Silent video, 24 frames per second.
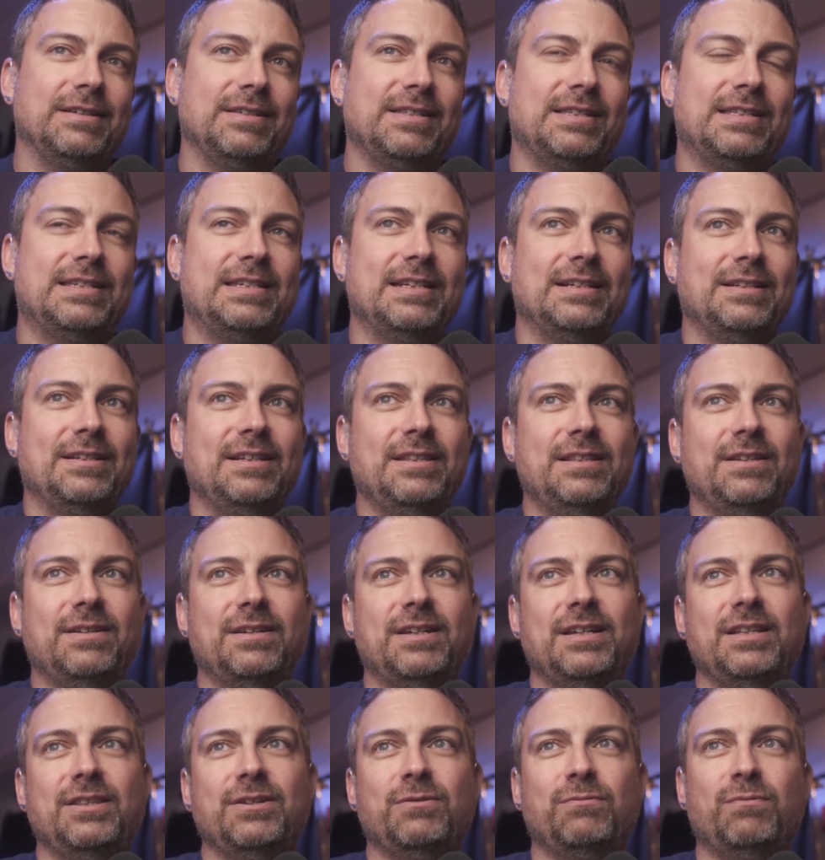still
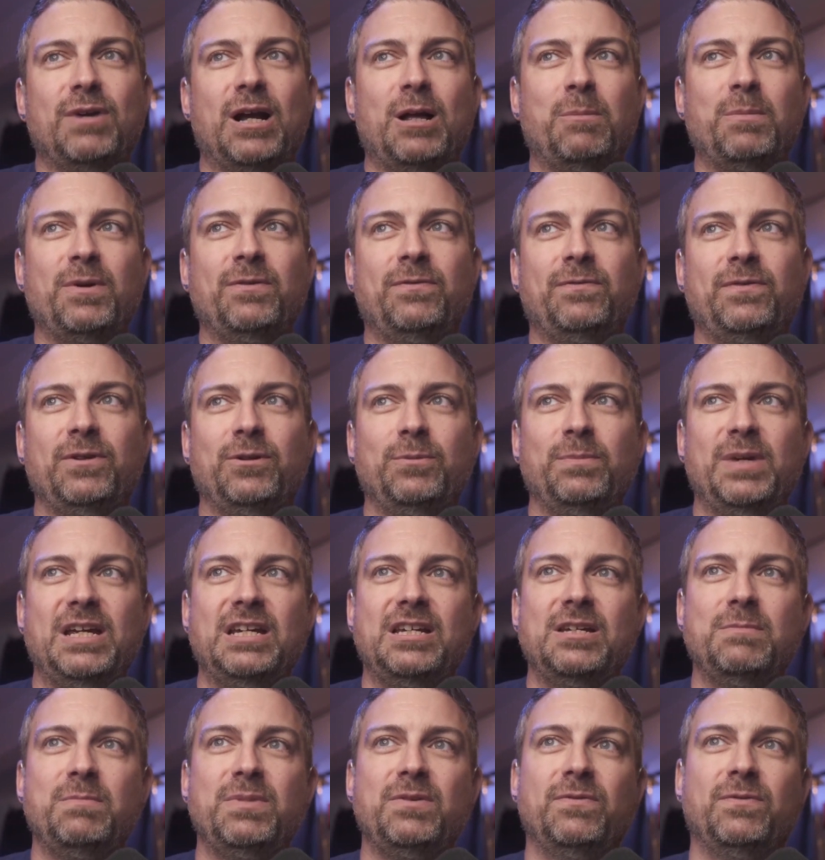in the realm of
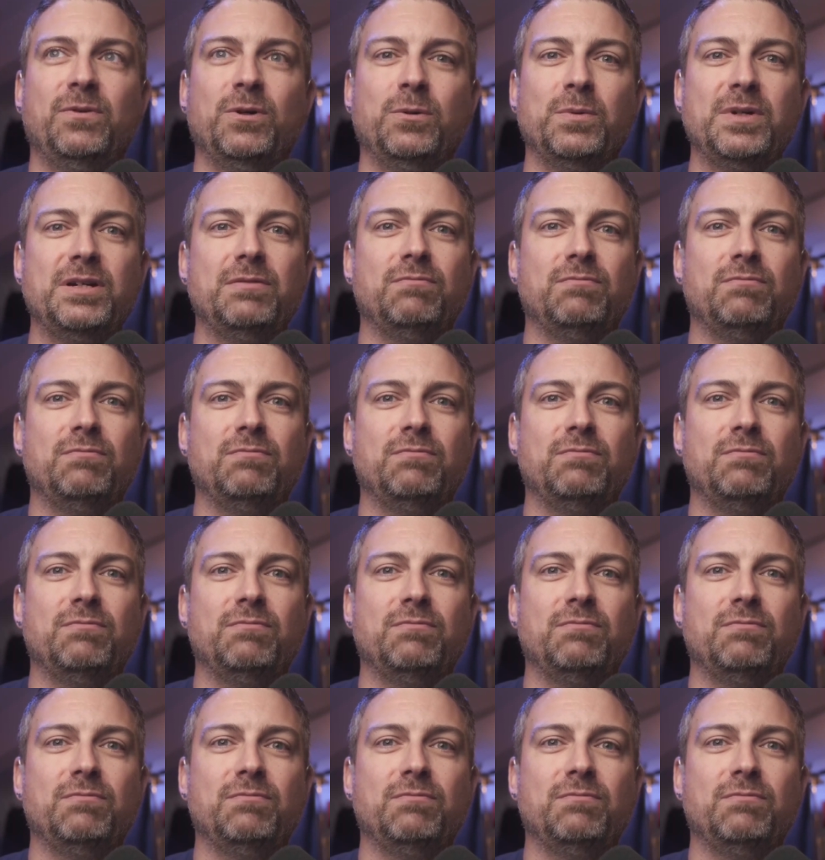filmmaking before